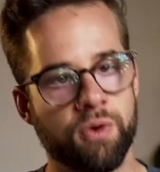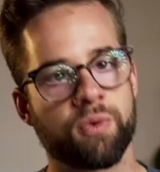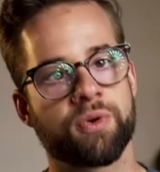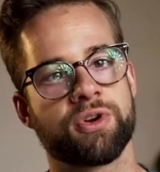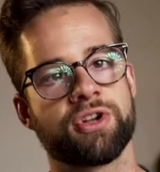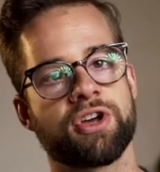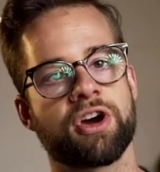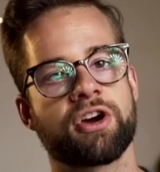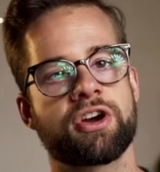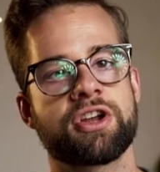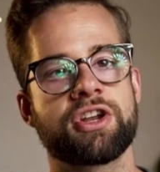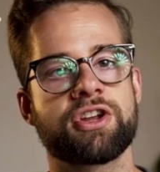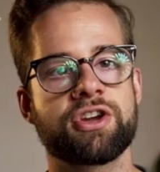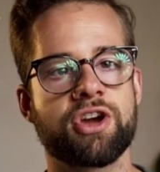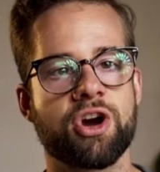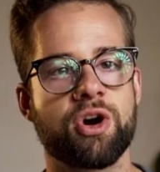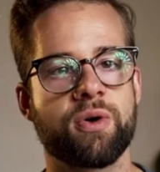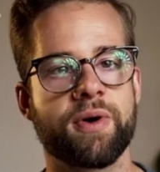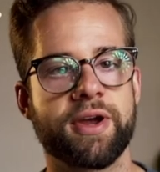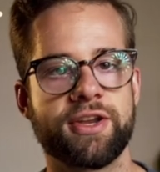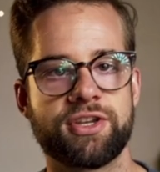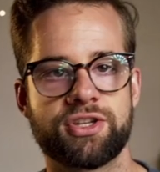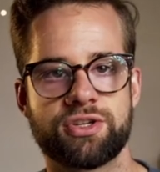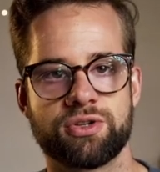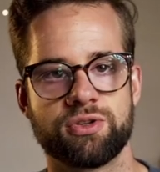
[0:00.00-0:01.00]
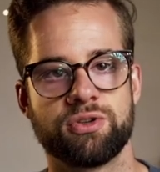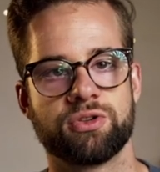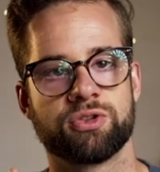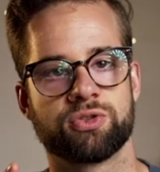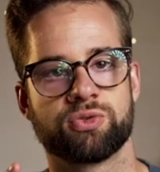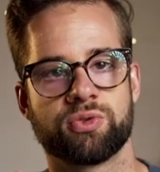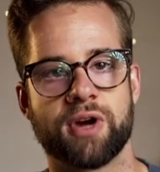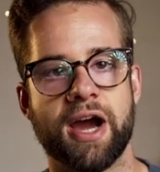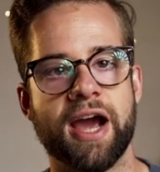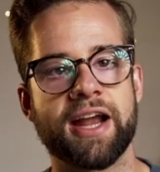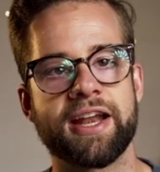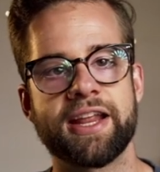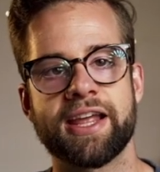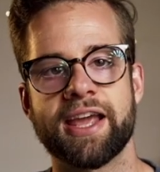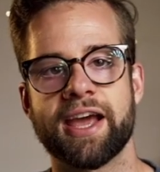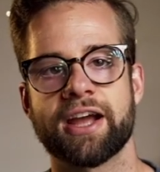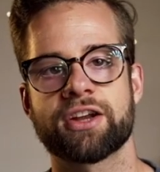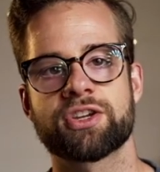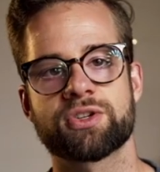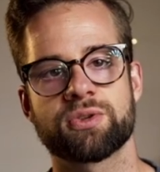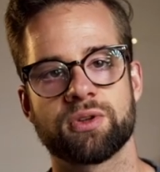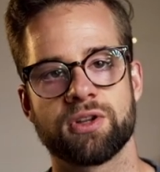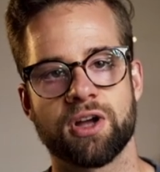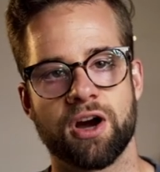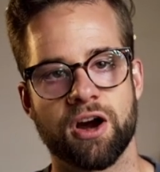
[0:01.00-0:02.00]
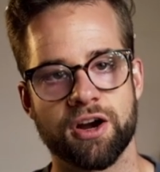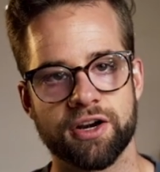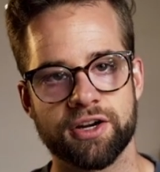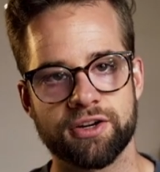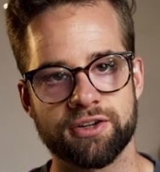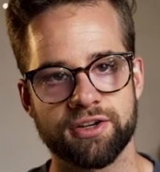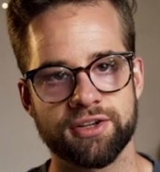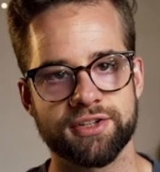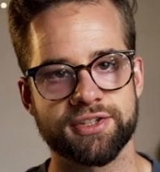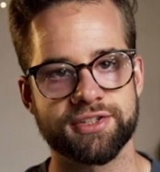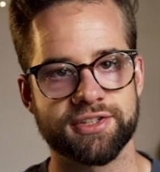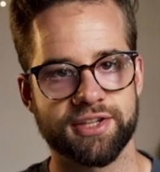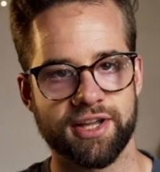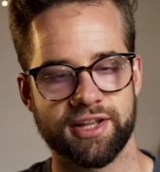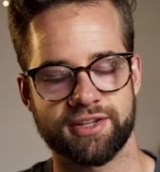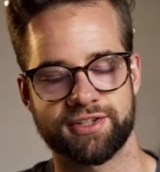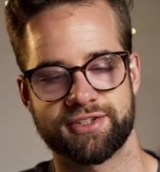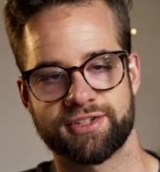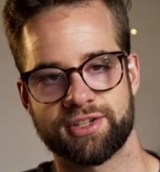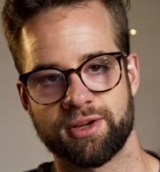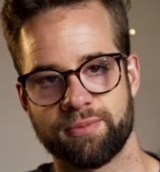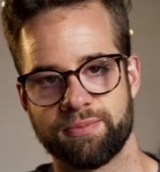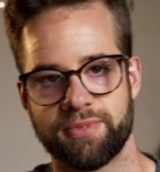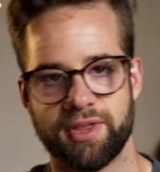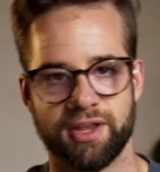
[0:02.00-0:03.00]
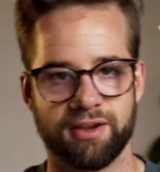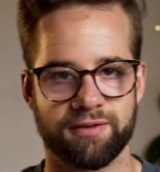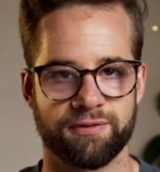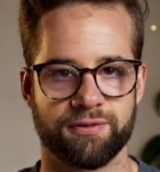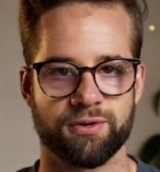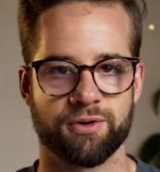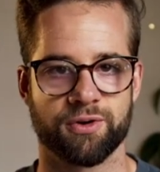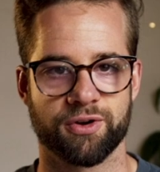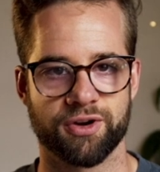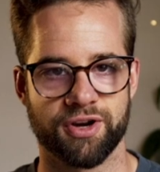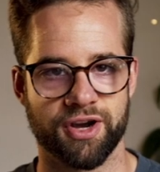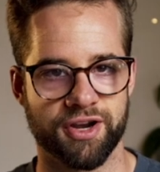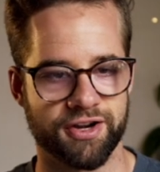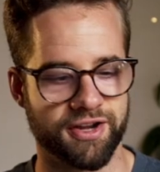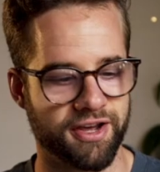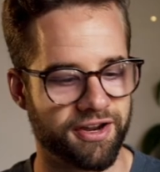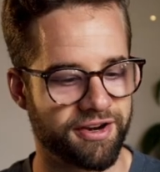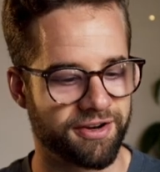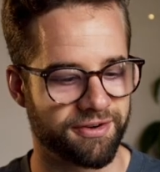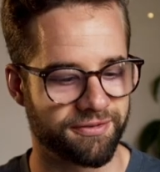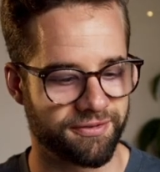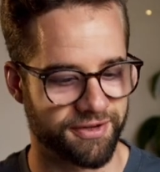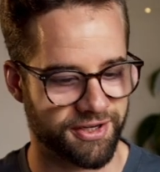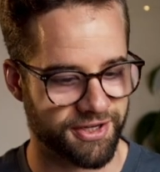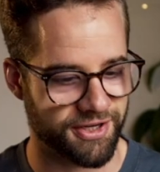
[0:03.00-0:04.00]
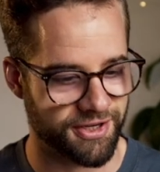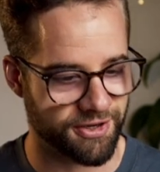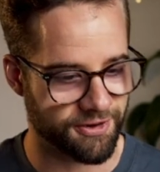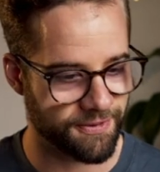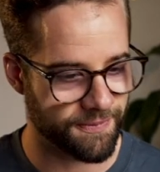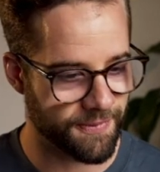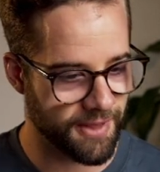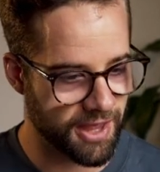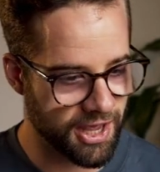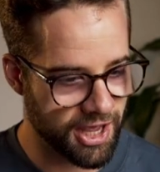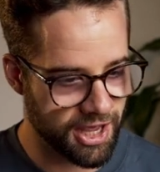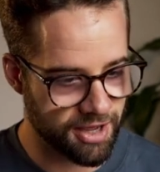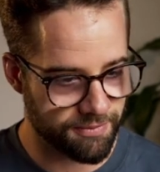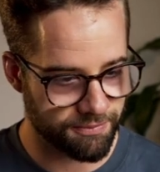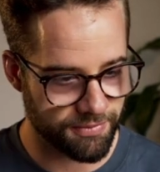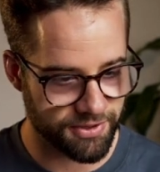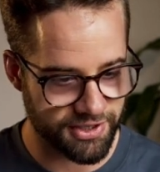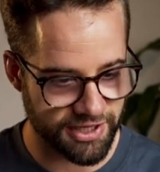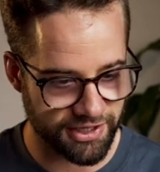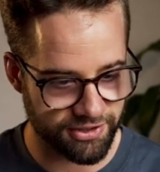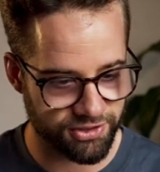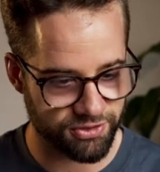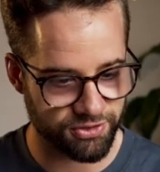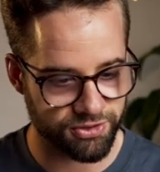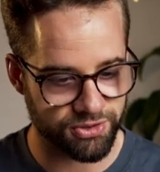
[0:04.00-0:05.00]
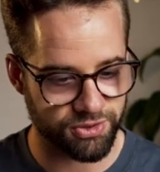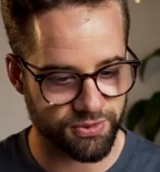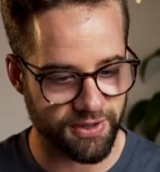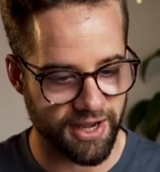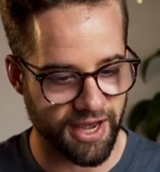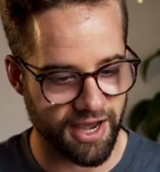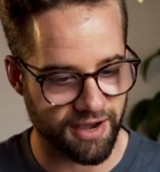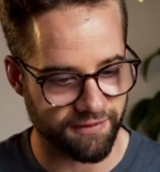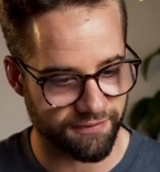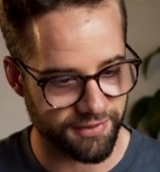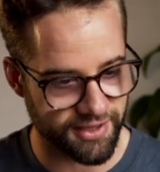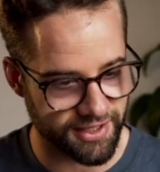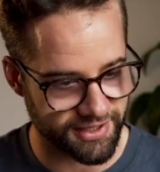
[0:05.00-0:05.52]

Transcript: we're not gonna go into writing actual articles, that's something for another video. But then once we have